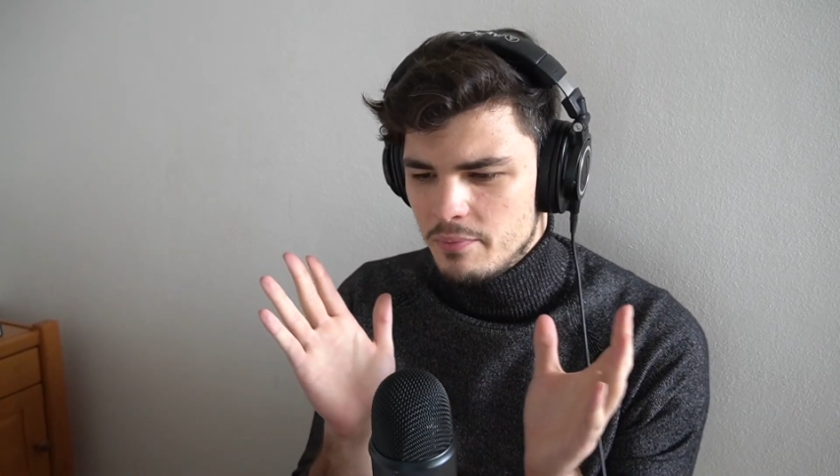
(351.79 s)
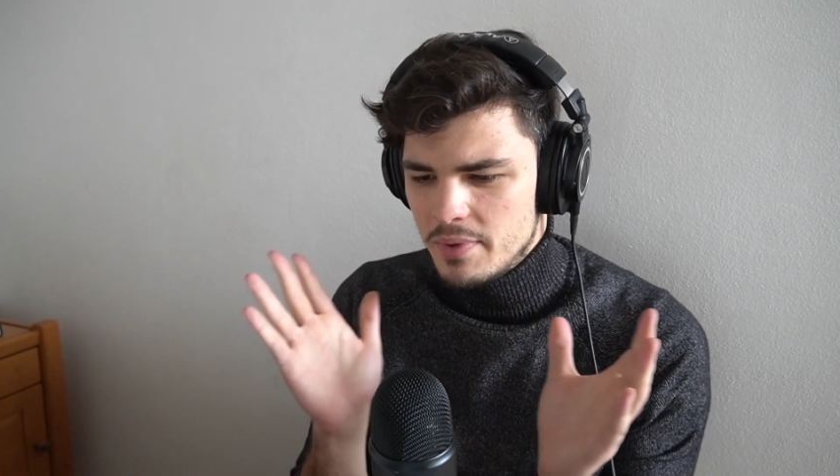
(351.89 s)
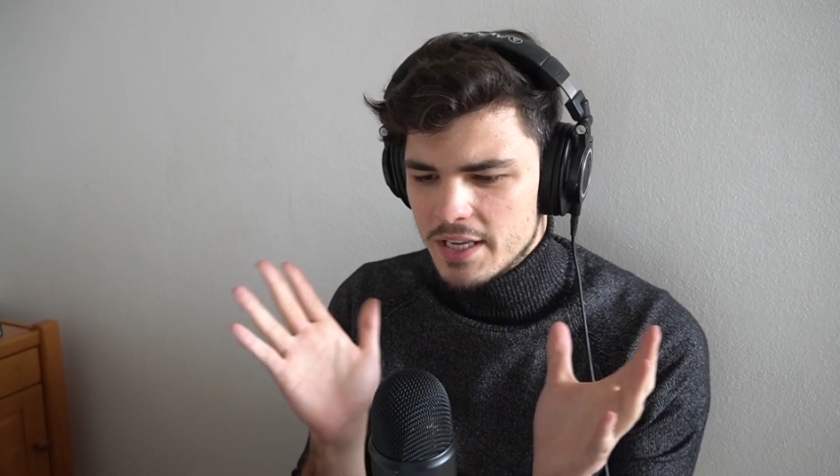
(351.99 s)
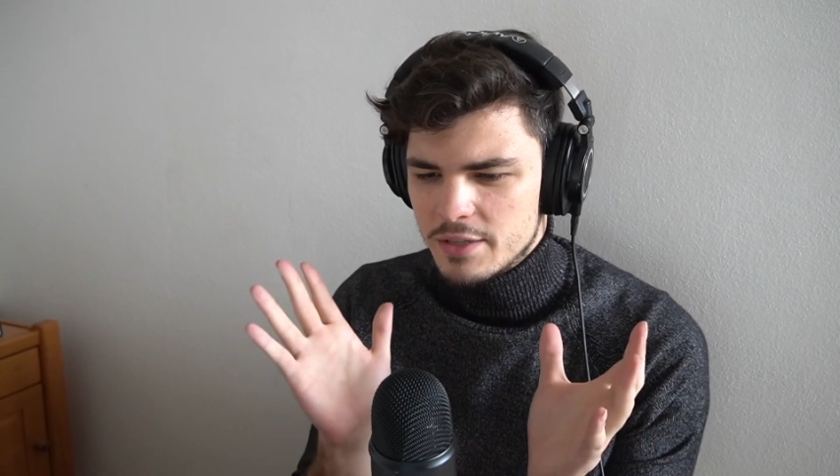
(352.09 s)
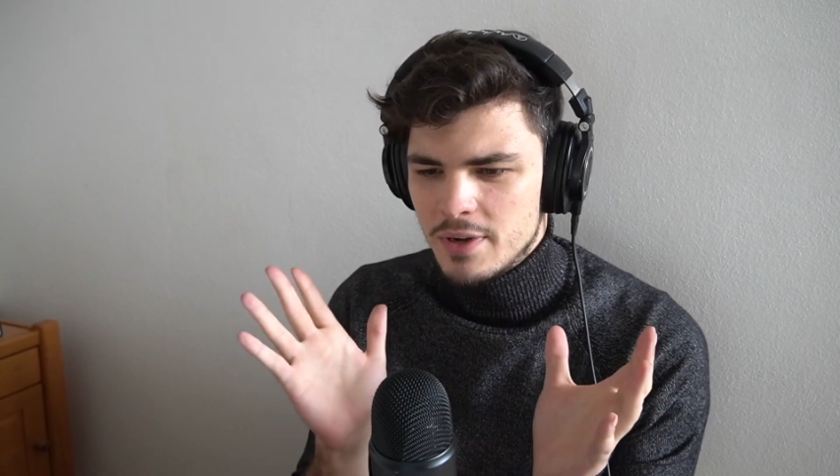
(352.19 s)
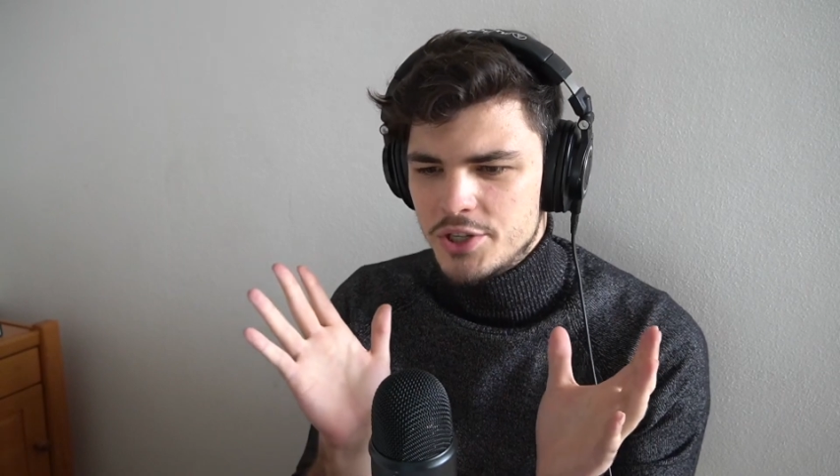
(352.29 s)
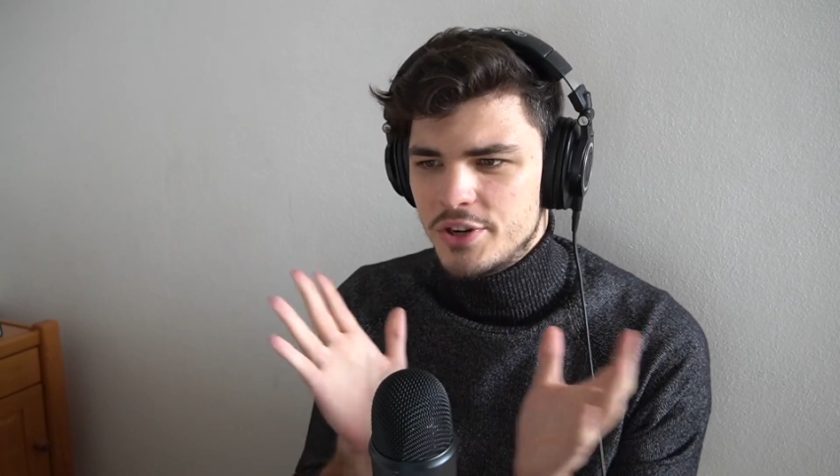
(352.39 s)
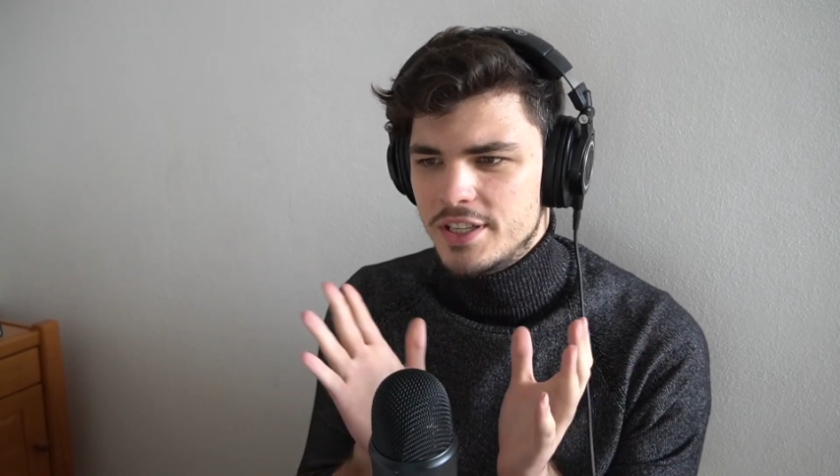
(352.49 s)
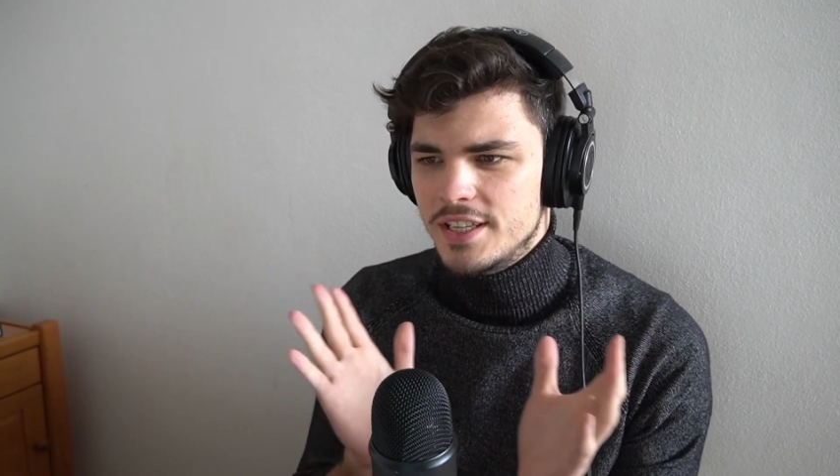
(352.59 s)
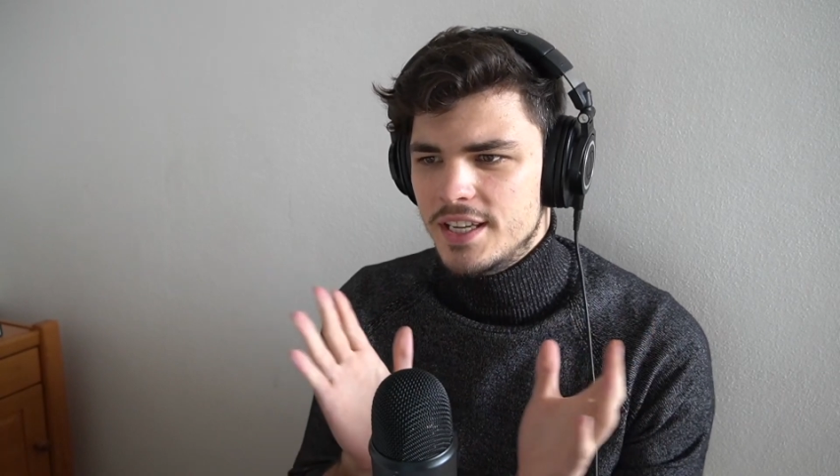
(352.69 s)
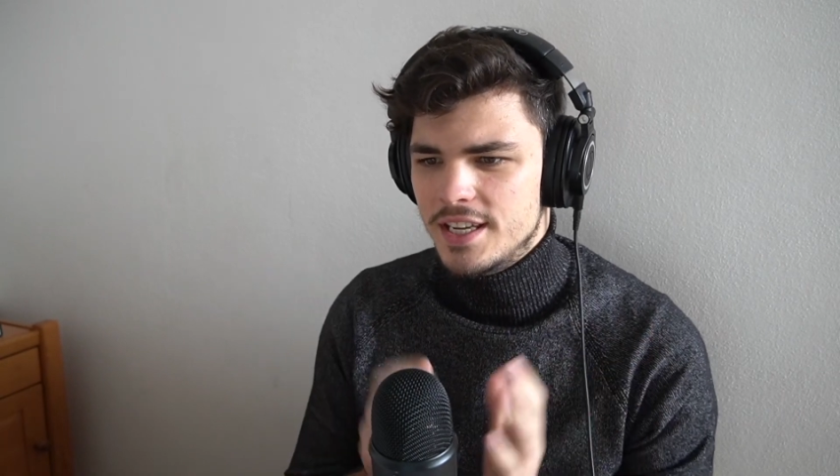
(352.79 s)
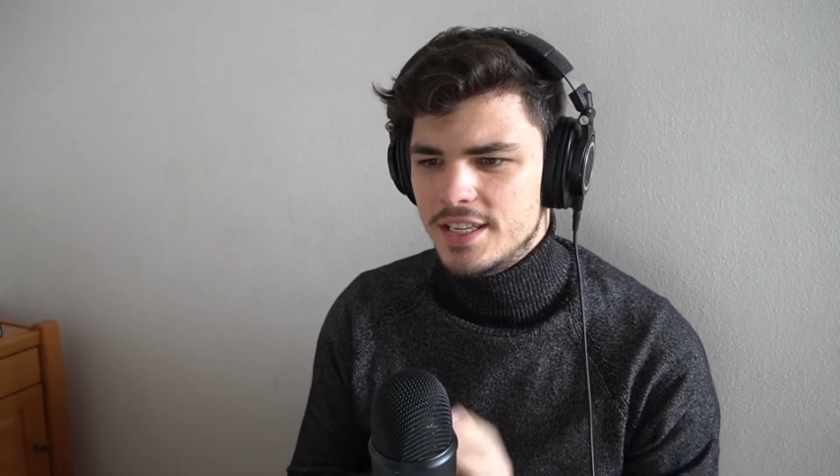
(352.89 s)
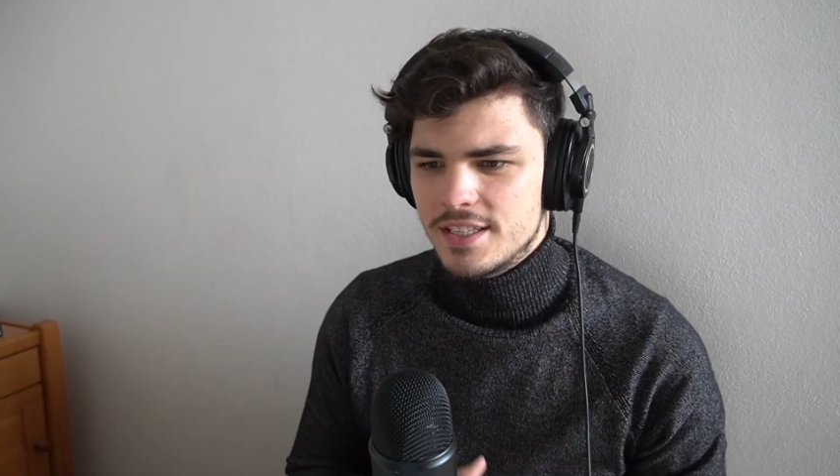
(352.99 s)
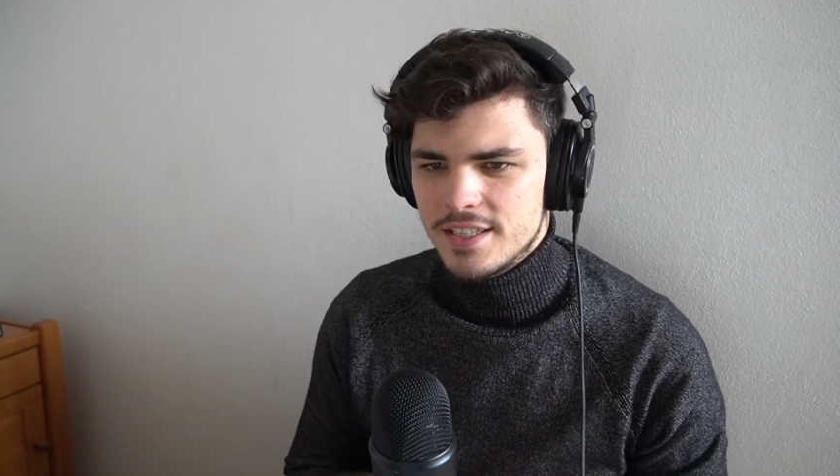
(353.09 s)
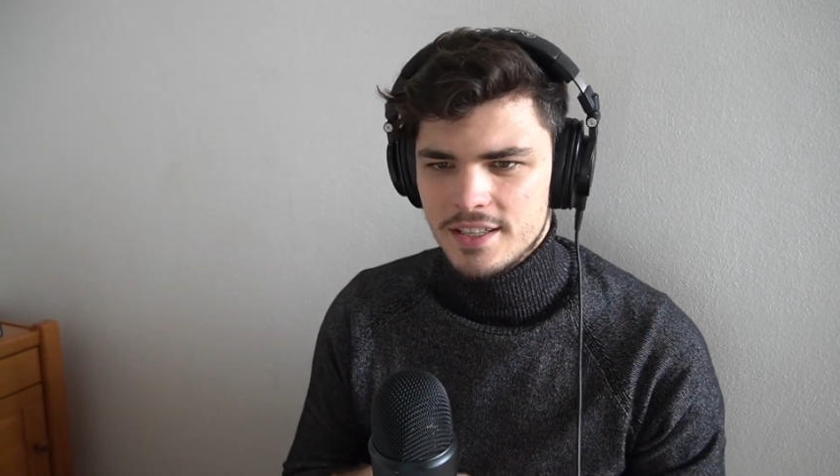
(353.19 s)
biggest majority
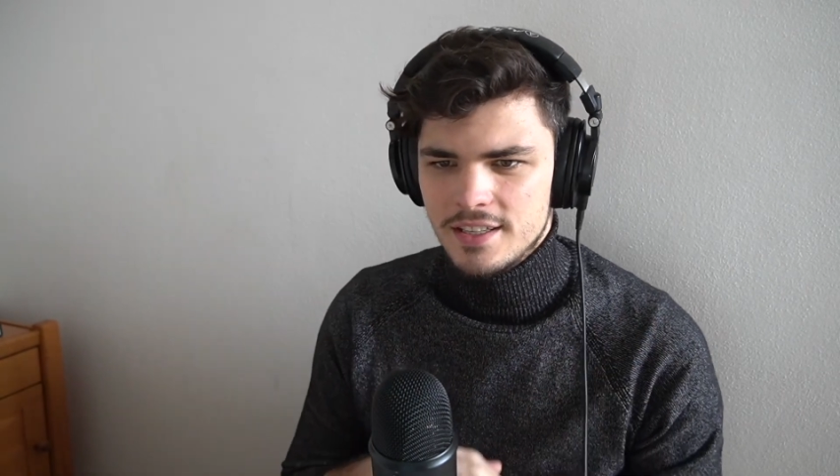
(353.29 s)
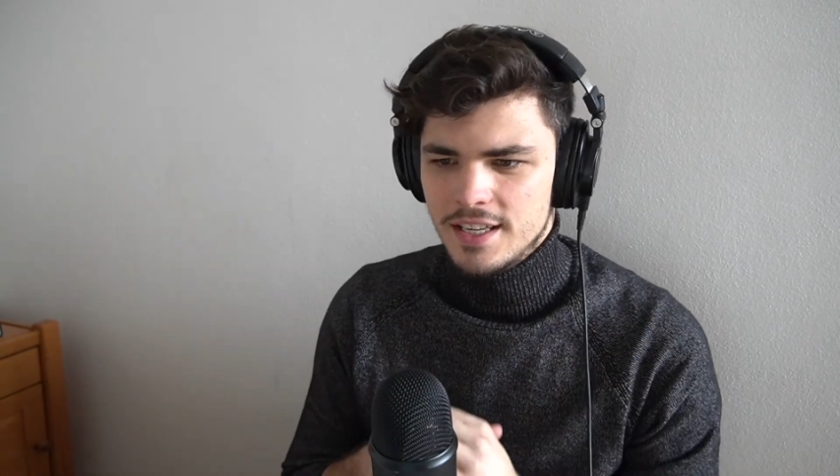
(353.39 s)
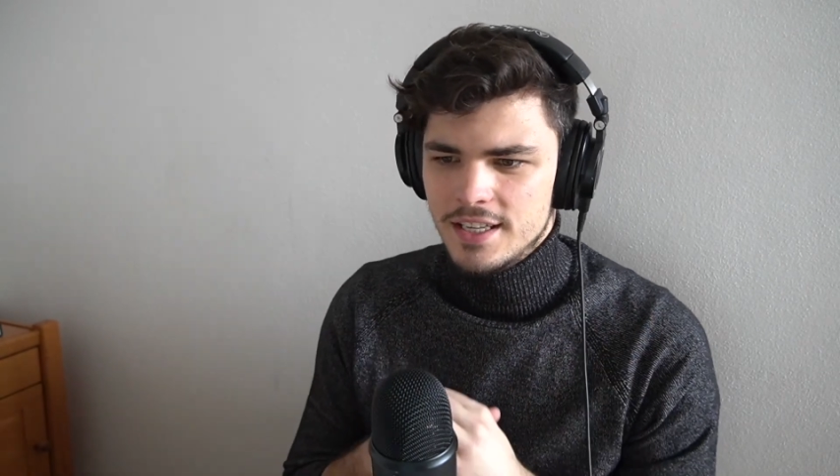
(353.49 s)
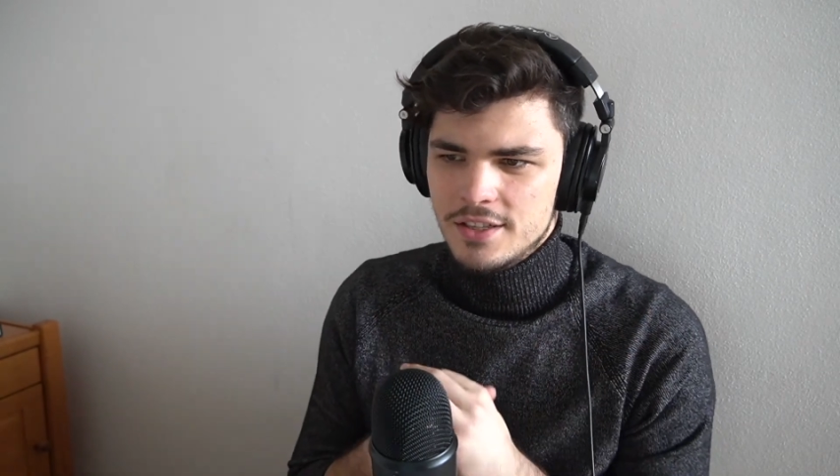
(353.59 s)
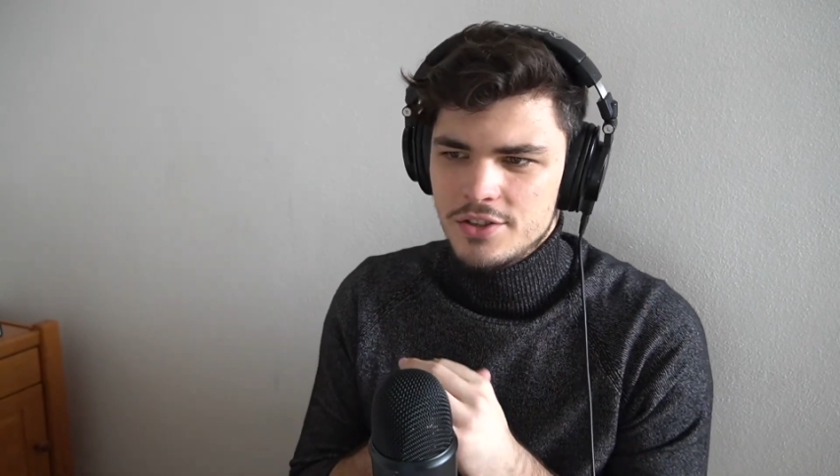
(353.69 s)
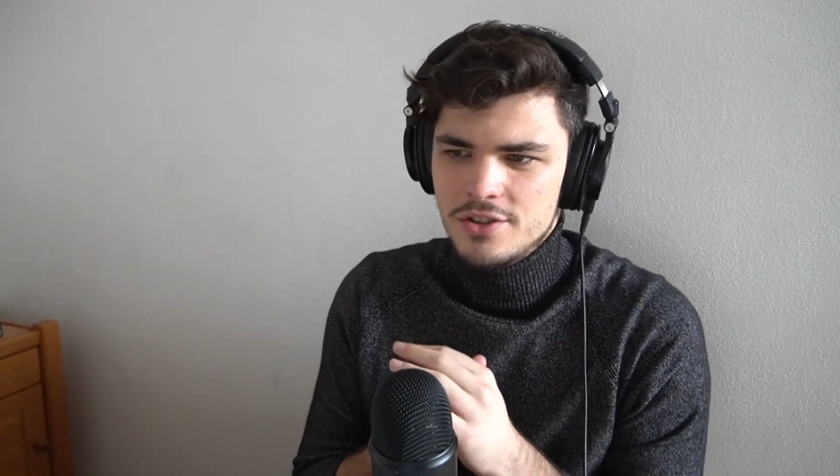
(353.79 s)
is like